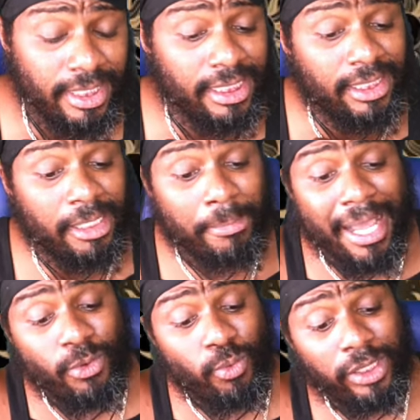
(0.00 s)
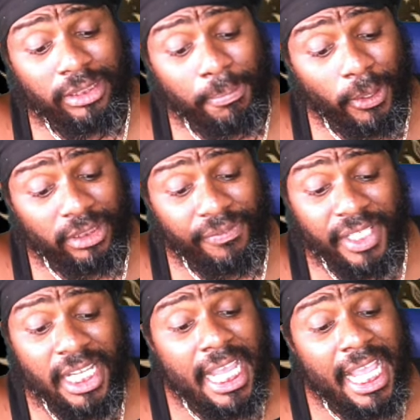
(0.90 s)
This is somebody who wants to
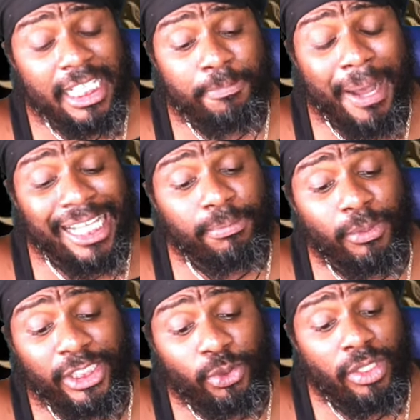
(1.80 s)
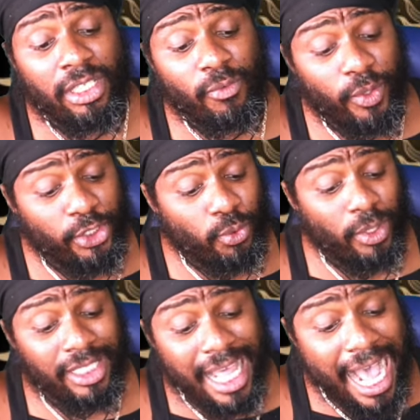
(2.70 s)
persevere. And it's possible that you could have went
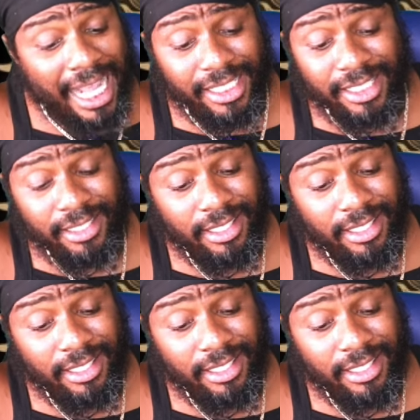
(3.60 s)
through a lot.